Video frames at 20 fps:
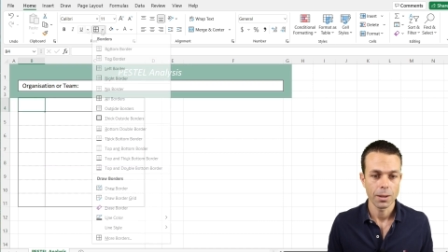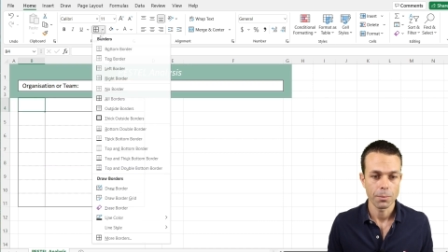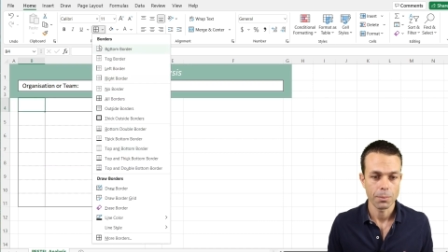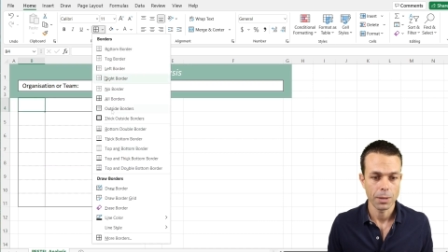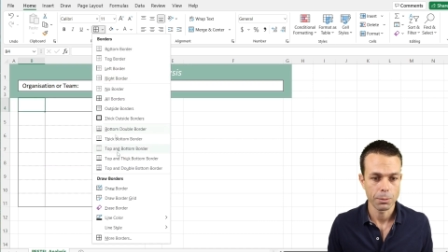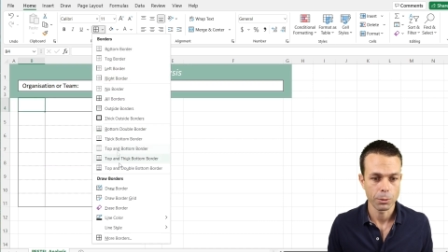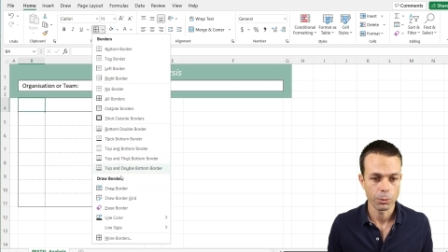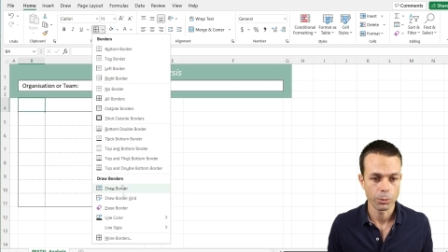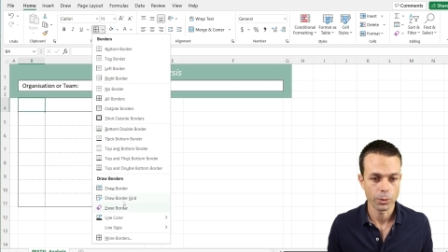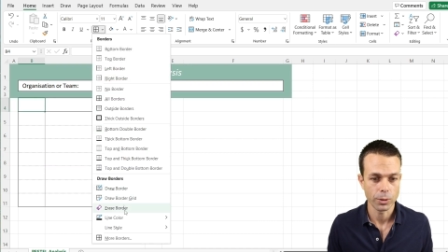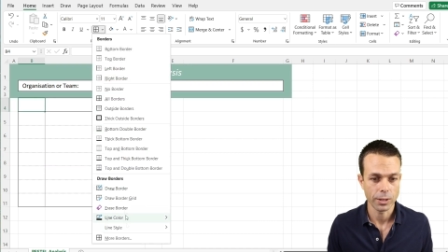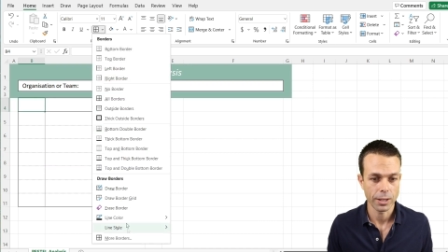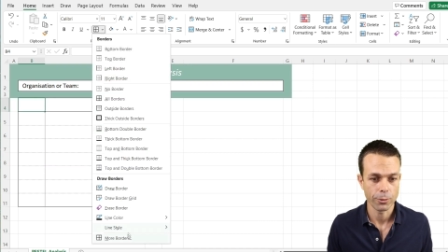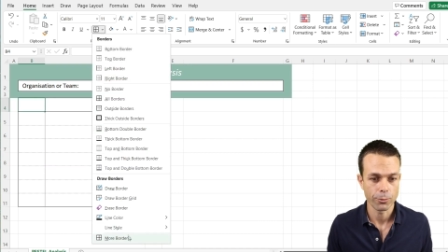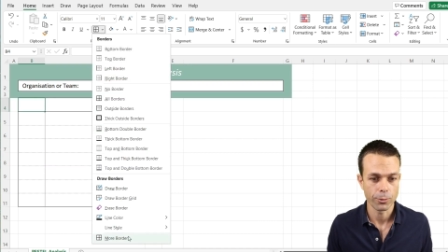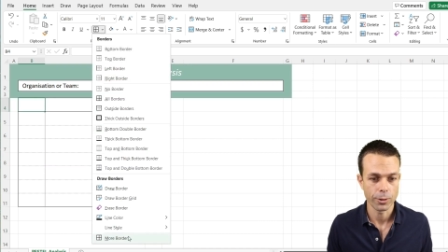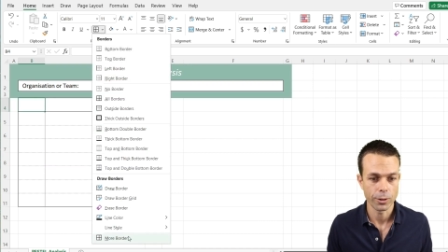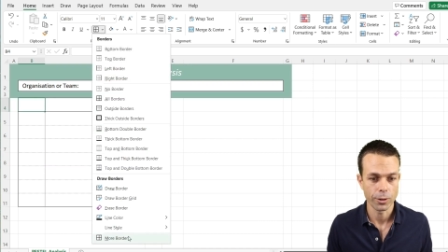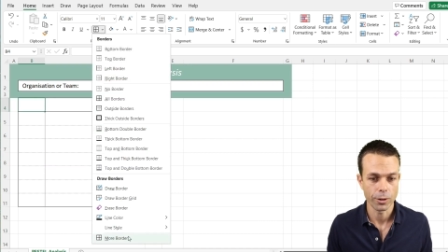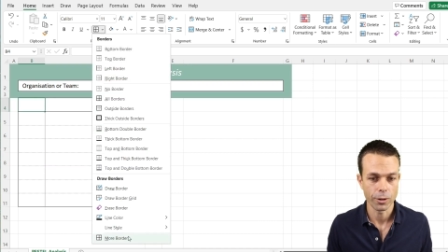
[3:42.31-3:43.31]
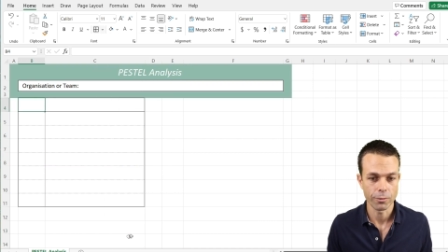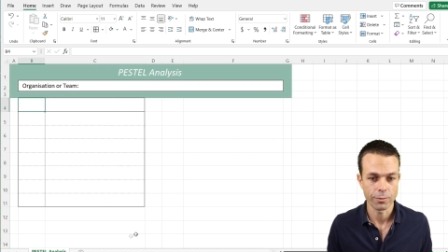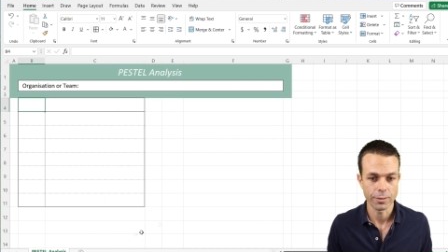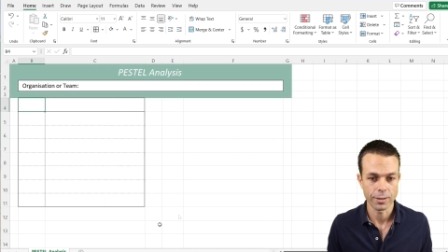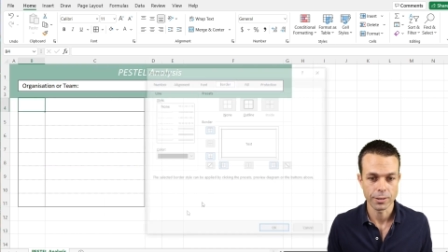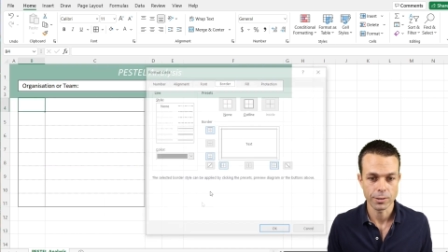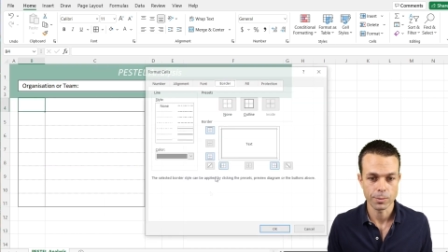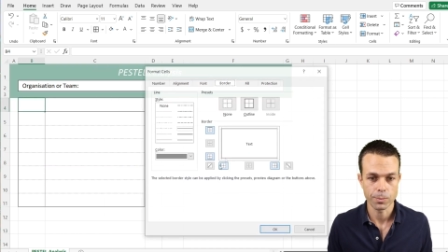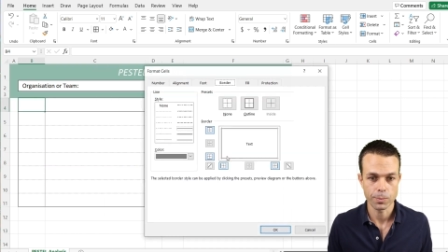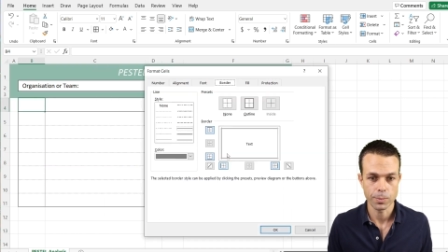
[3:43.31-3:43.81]
Maybe we'll get rid of
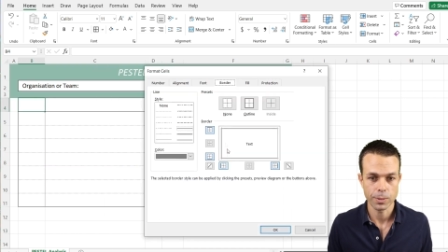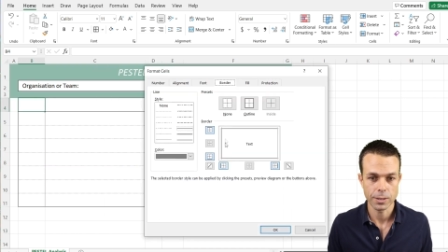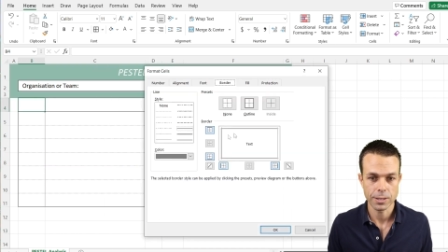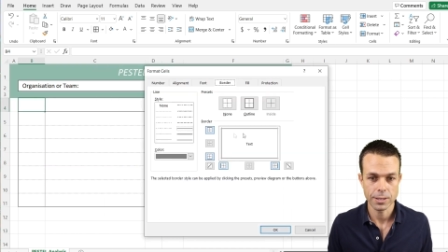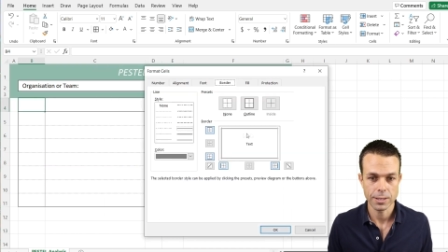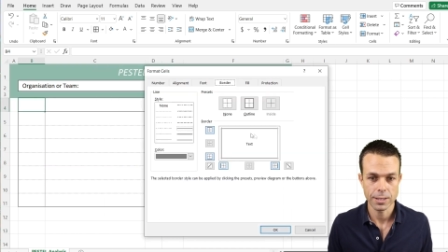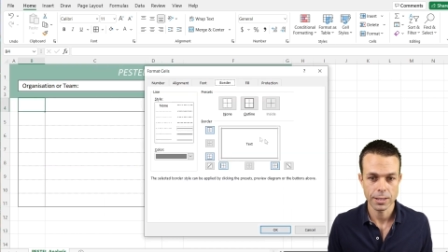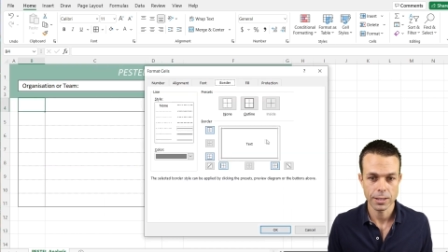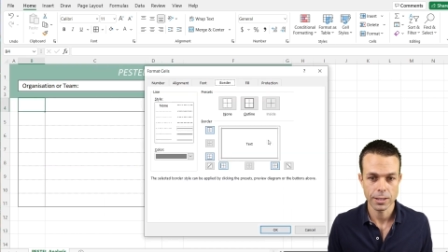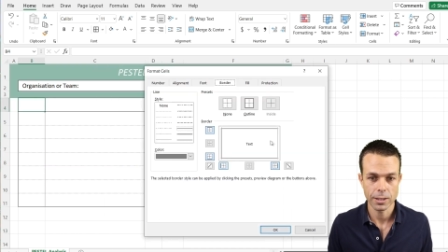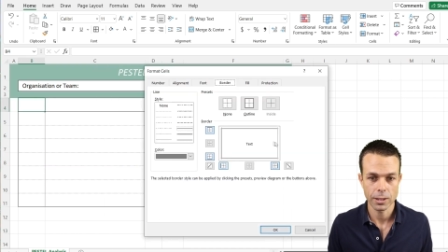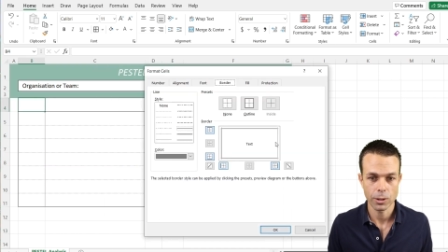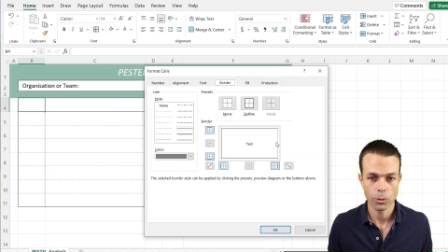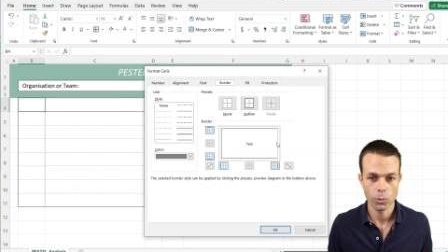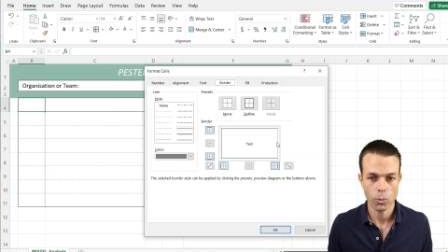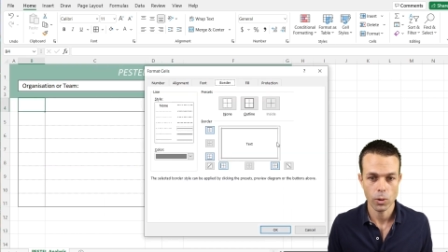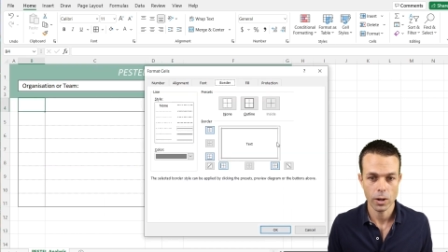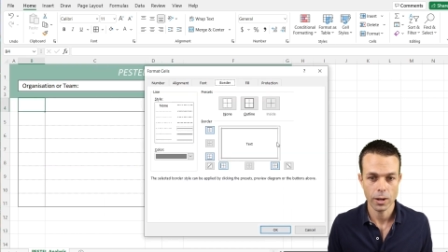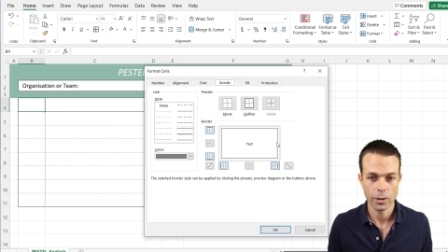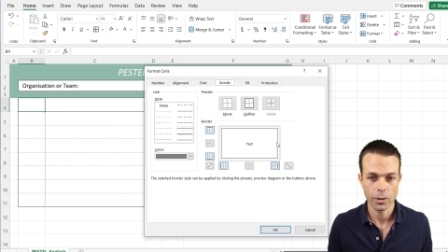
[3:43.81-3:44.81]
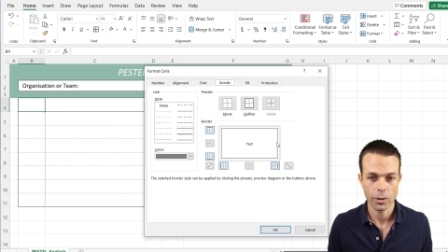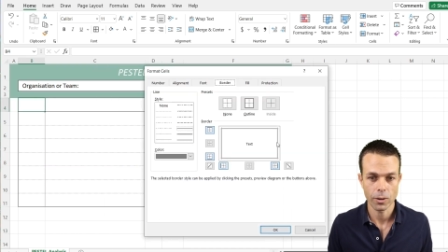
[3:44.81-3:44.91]
this particular one